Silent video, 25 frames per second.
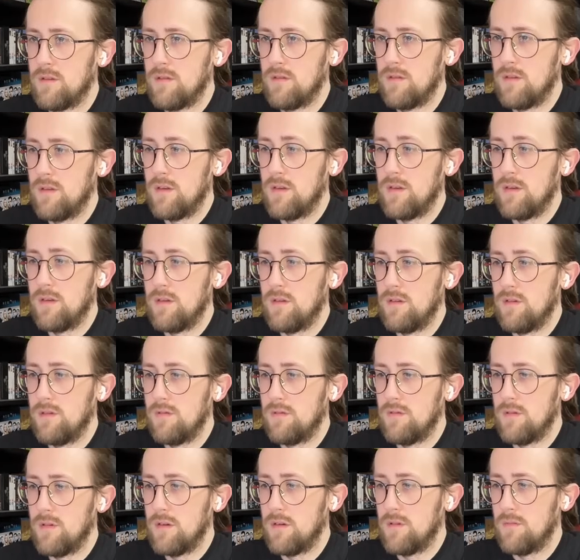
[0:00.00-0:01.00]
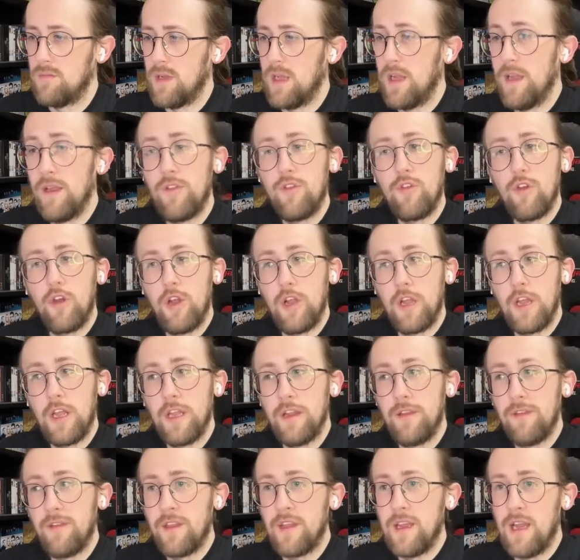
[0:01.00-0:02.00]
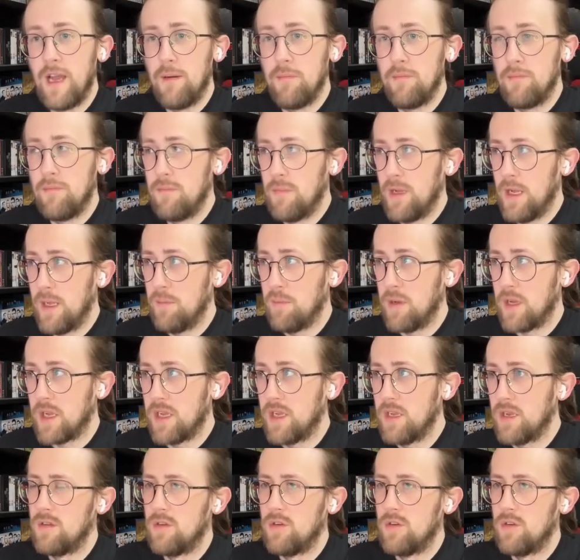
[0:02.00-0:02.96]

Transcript: Well, it's early in the app, maybe.